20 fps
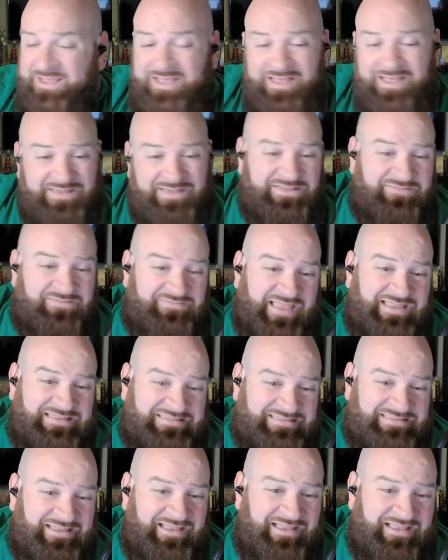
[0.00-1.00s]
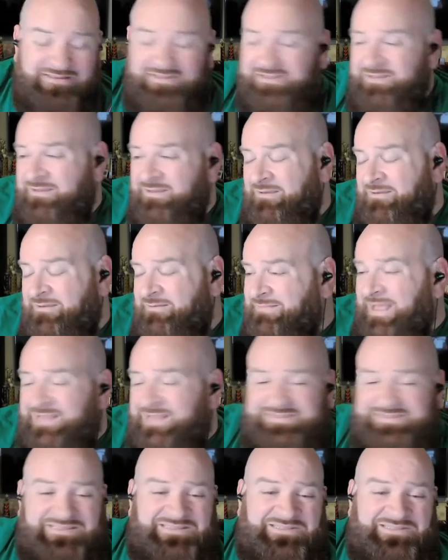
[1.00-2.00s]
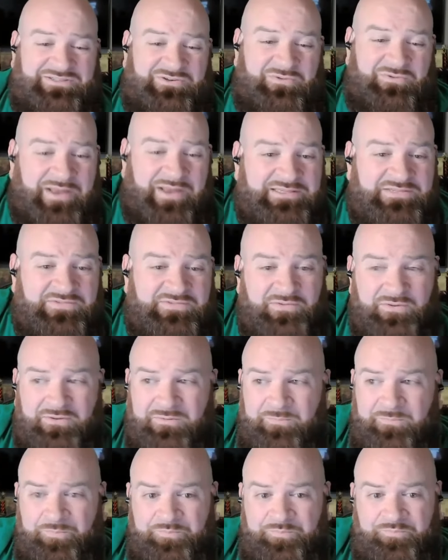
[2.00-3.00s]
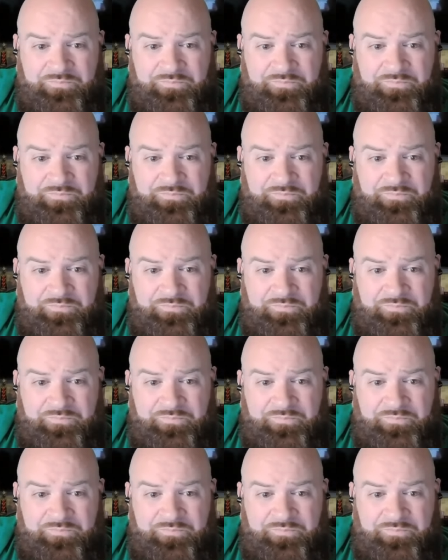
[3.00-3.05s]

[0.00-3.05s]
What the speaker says: Because if they did, that's disgraceful.